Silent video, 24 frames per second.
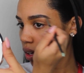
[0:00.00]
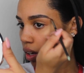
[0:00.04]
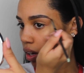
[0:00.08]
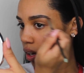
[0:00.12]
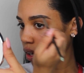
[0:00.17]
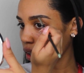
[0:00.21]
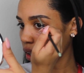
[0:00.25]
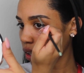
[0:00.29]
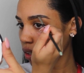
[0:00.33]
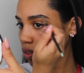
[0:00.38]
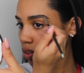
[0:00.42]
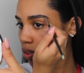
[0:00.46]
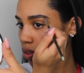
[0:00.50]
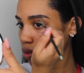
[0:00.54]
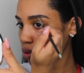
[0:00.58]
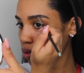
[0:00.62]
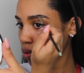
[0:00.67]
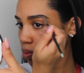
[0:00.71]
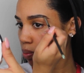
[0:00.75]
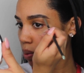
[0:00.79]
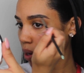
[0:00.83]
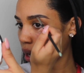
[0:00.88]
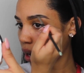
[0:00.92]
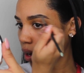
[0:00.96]
I like to
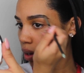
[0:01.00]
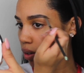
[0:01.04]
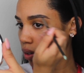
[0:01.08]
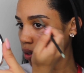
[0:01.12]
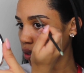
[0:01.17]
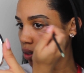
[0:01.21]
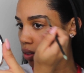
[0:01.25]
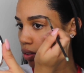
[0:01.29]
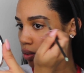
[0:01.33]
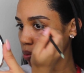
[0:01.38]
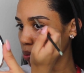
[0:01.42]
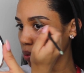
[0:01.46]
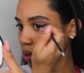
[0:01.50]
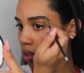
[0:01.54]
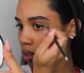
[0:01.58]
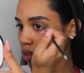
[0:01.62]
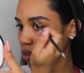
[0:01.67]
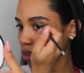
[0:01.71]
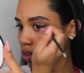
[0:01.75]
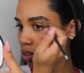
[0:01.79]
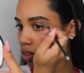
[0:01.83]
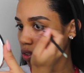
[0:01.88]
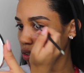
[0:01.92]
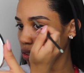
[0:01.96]
use powders
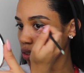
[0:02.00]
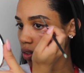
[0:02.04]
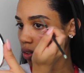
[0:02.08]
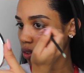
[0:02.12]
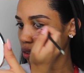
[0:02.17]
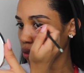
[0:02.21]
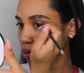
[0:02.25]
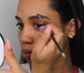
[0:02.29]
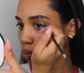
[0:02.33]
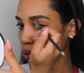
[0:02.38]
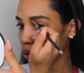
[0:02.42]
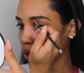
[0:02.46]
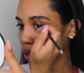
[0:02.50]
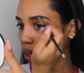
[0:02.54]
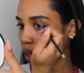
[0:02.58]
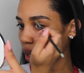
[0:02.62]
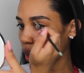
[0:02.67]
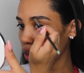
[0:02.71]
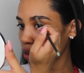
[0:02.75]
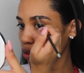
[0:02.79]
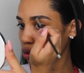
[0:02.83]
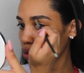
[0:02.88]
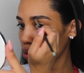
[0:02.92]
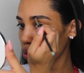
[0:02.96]
because it just looks more
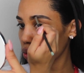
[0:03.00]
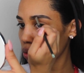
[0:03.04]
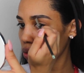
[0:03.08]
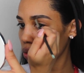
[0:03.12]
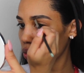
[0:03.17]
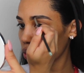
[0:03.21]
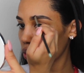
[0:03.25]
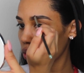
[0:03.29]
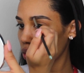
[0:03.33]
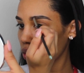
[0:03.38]
natural.